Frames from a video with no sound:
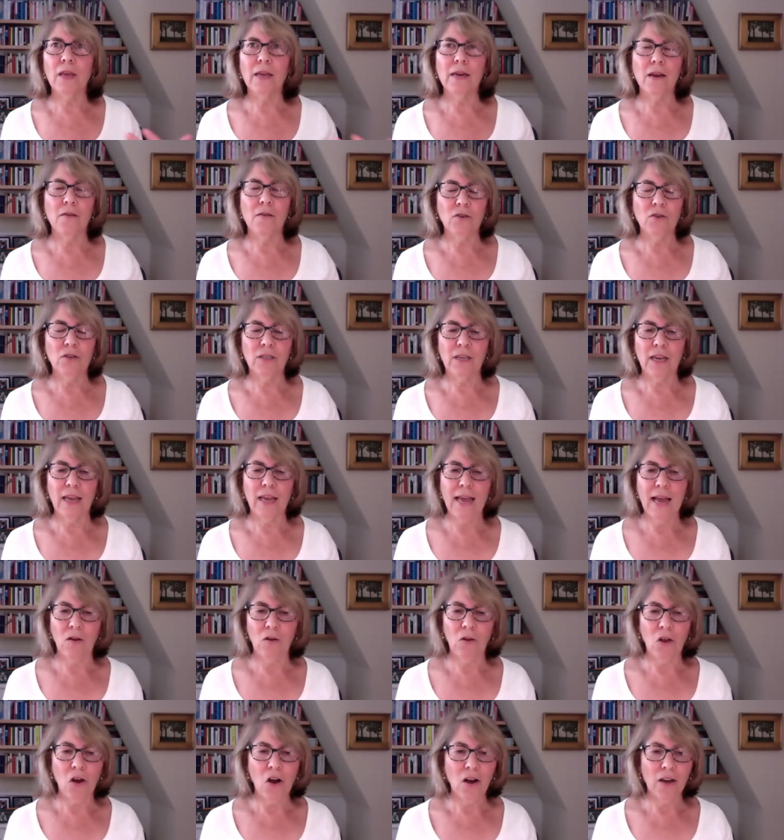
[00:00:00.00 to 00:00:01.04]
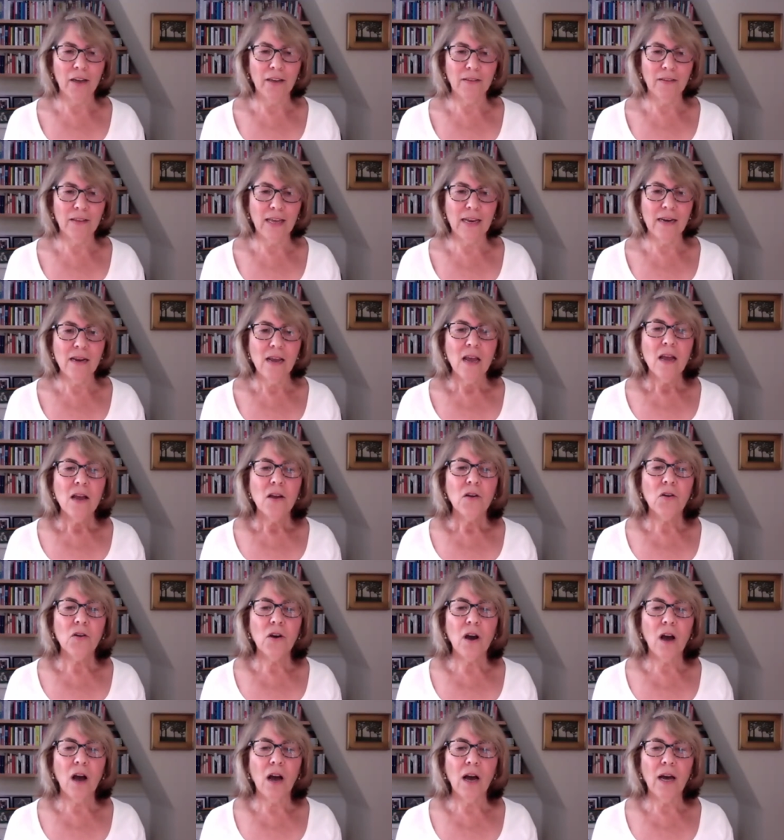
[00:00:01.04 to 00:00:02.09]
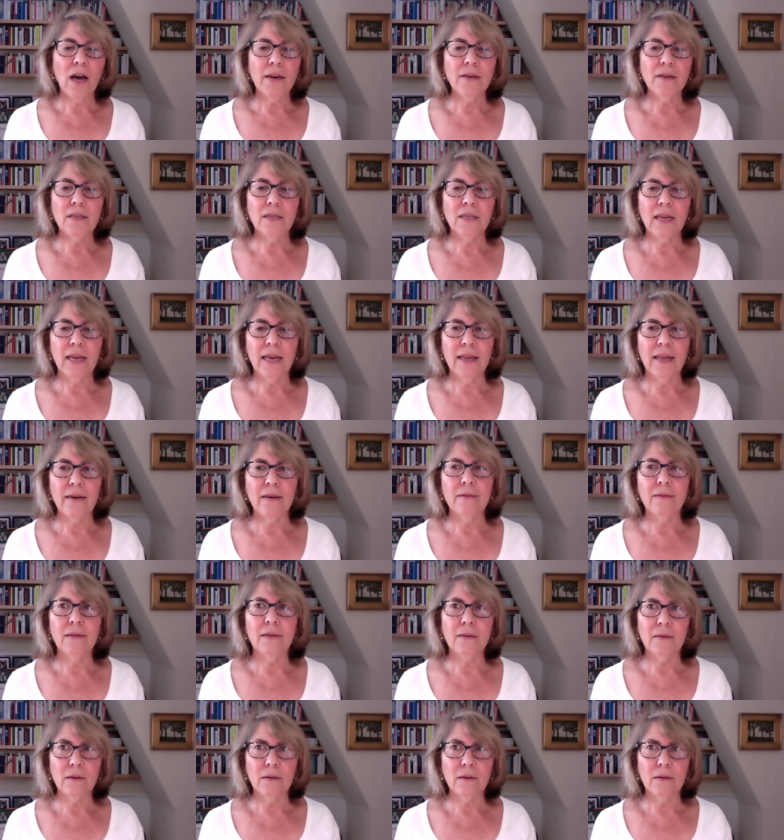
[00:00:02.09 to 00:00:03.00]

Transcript: They never say how long. And then God said,